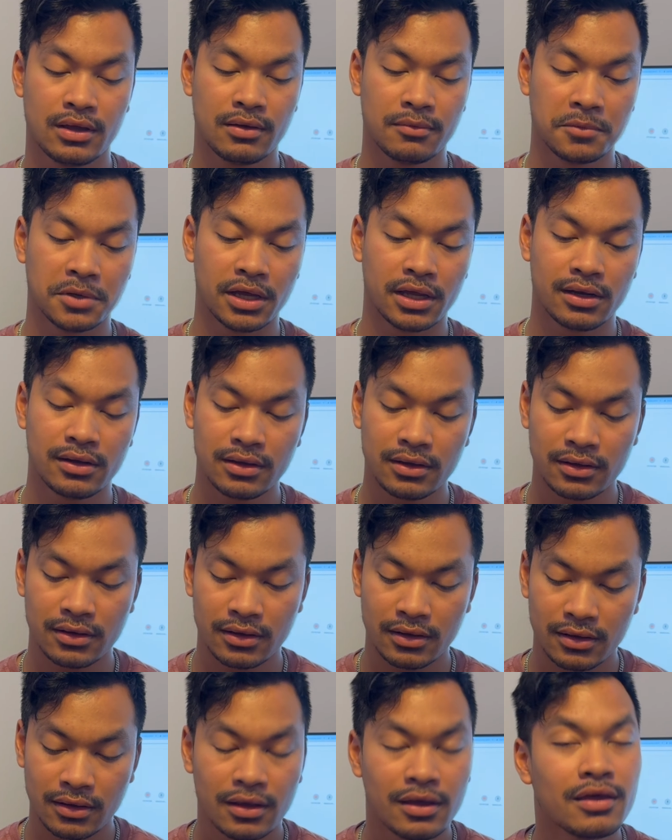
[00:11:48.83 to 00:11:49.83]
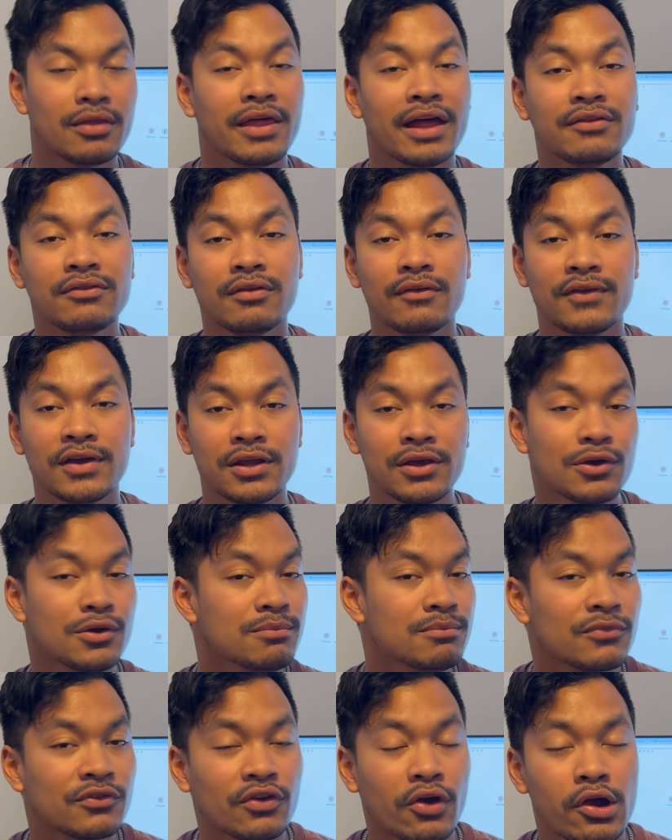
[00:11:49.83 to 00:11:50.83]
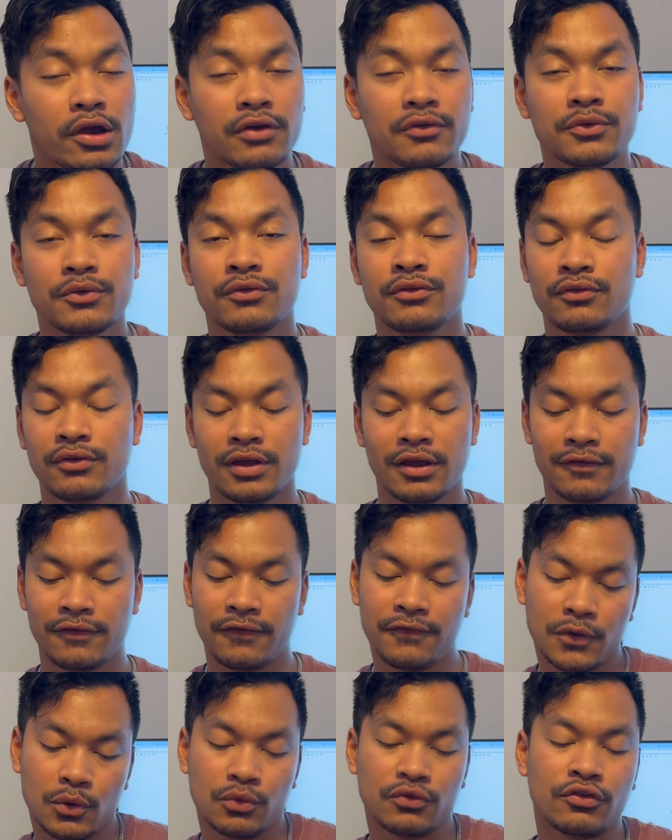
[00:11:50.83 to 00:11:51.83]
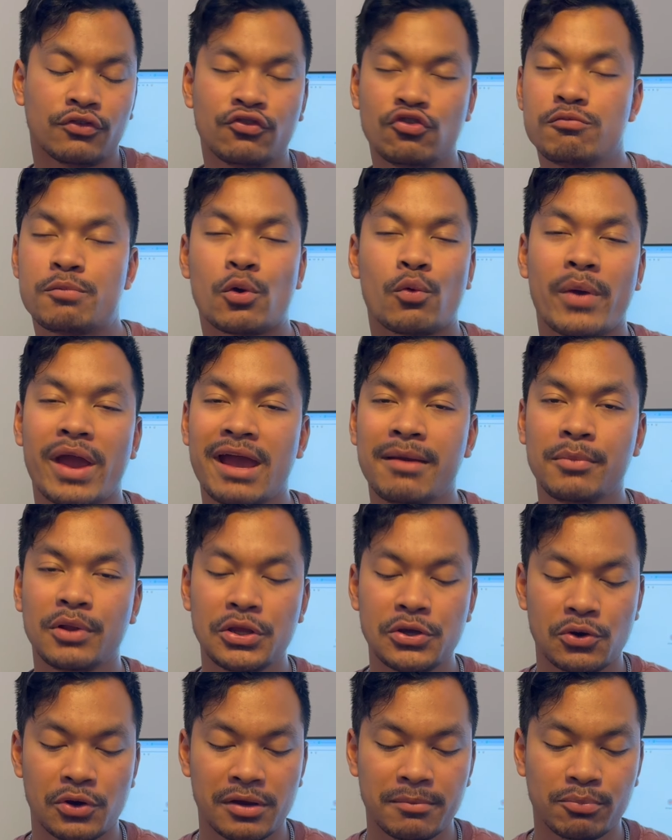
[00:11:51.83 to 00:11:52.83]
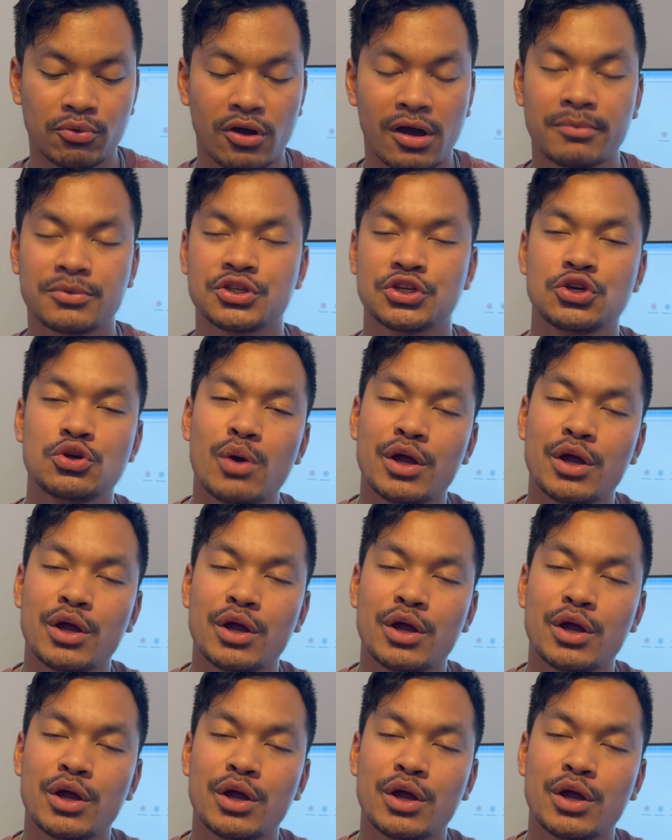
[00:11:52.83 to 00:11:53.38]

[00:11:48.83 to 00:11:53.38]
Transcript: But that's the video. Sorry if it was super rambly or impromptu.